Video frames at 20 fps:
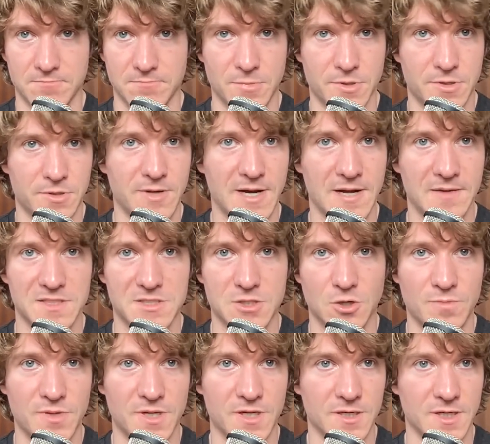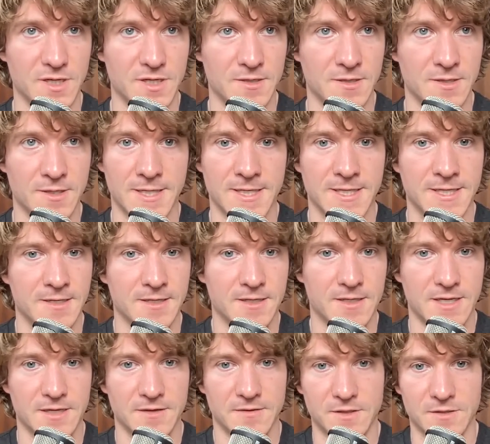Throughout this whole period,
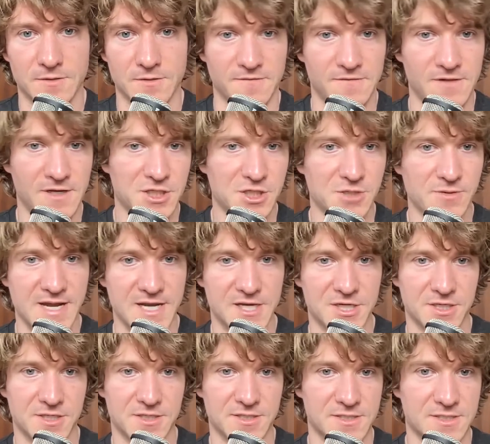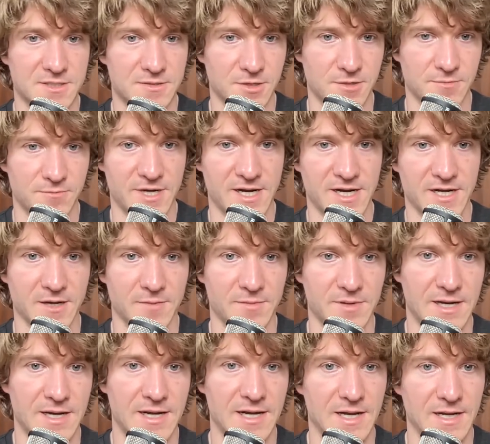kind of fluctuations, breaking
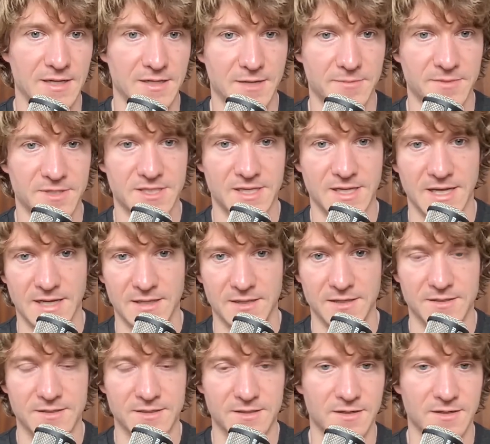apart, coming together,